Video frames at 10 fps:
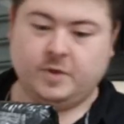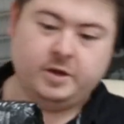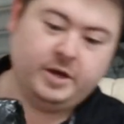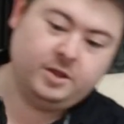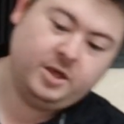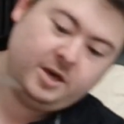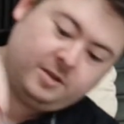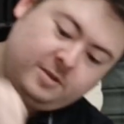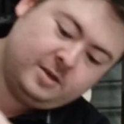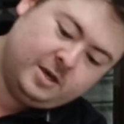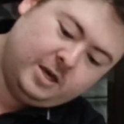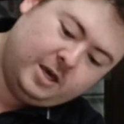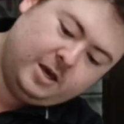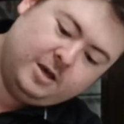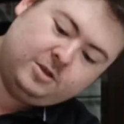Okay, this
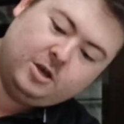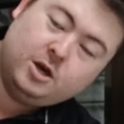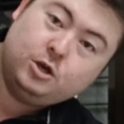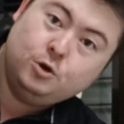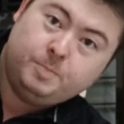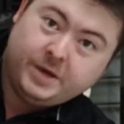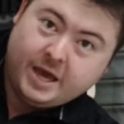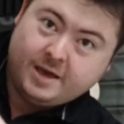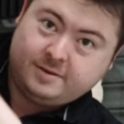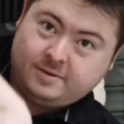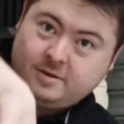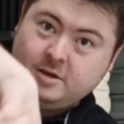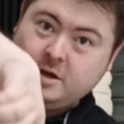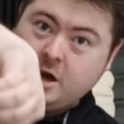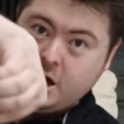is a UPS.
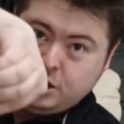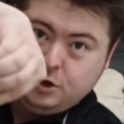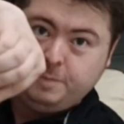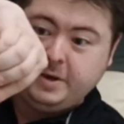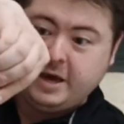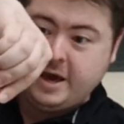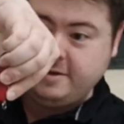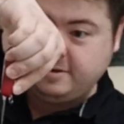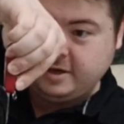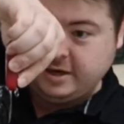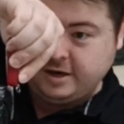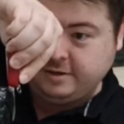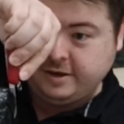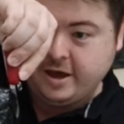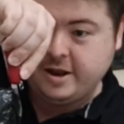A UPS is
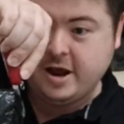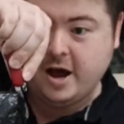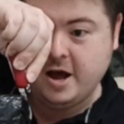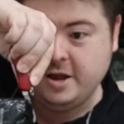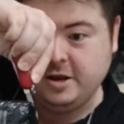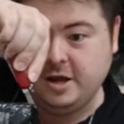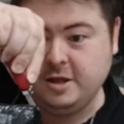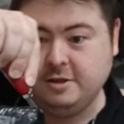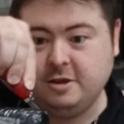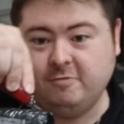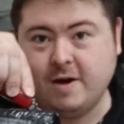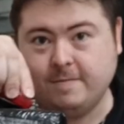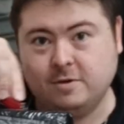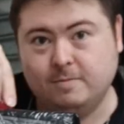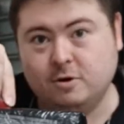an
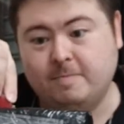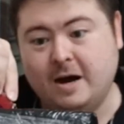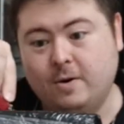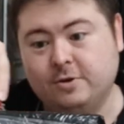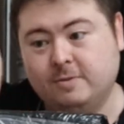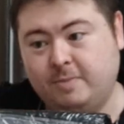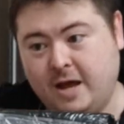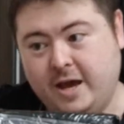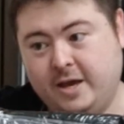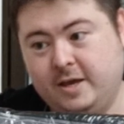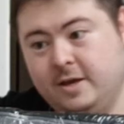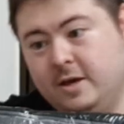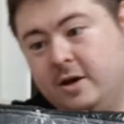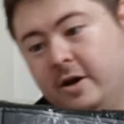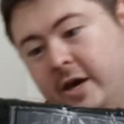uninterruptible power supply.
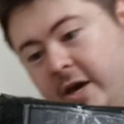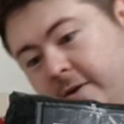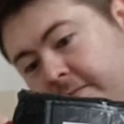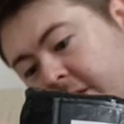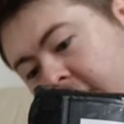Okay.